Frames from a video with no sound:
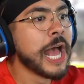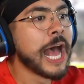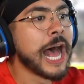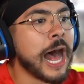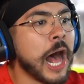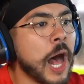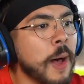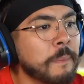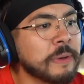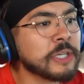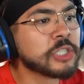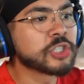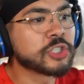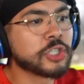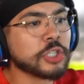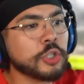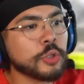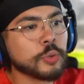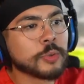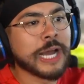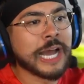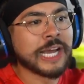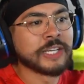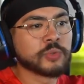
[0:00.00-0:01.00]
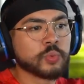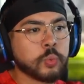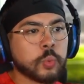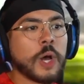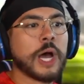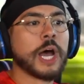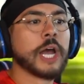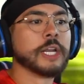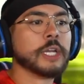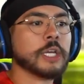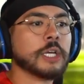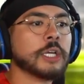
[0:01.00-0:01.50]
how much do you guys
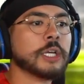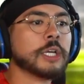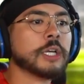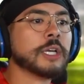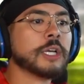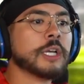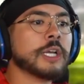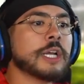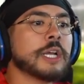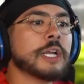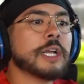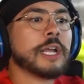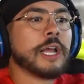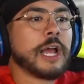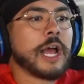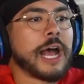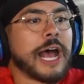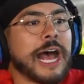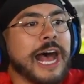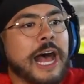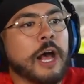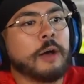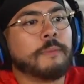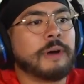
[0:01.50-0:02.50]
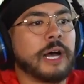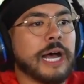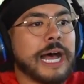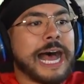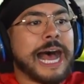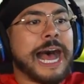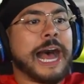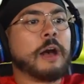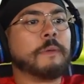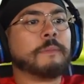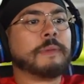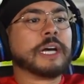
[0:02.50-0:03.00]
want?
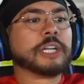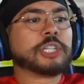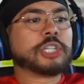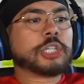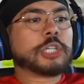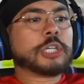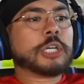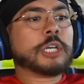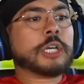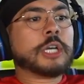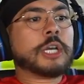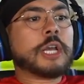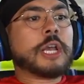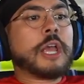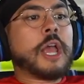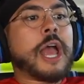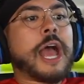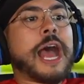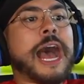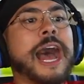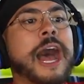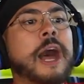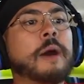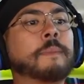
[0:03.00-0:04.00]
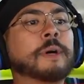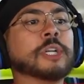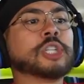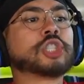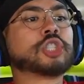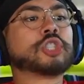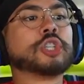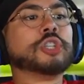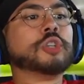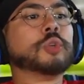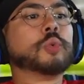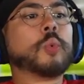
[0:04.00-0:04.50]
How much
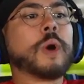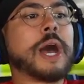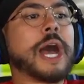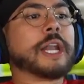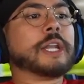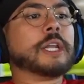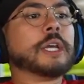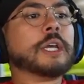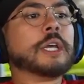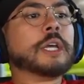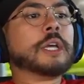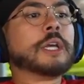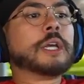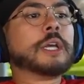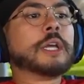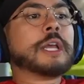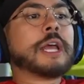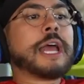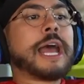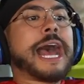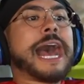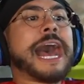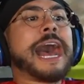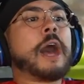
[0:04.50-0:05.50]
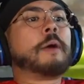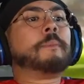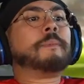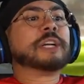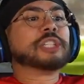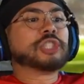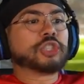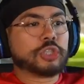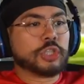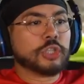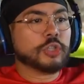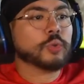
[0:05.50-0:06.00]
do you want?
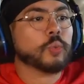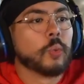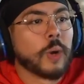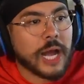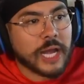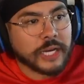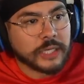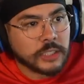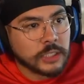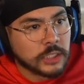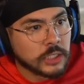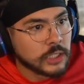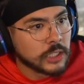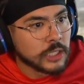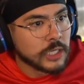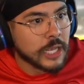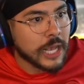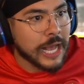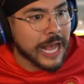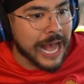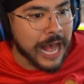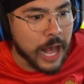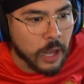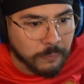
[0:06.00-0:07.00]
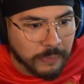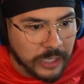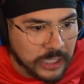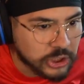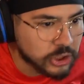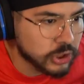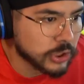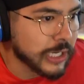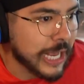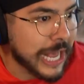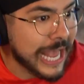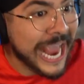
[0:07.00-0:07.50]
How
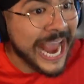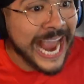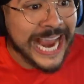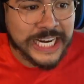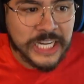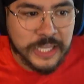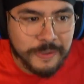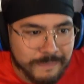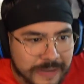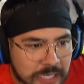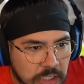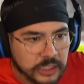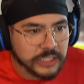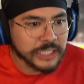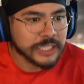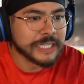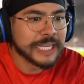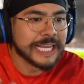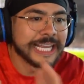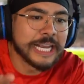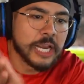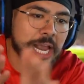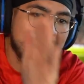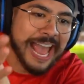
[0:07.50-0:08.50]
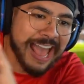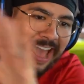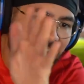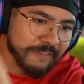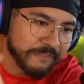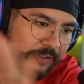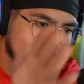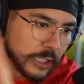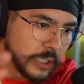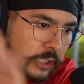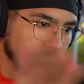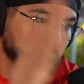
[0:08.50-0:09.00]
much? 80 million?
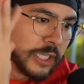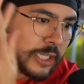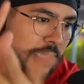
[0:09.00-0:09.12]
Have it.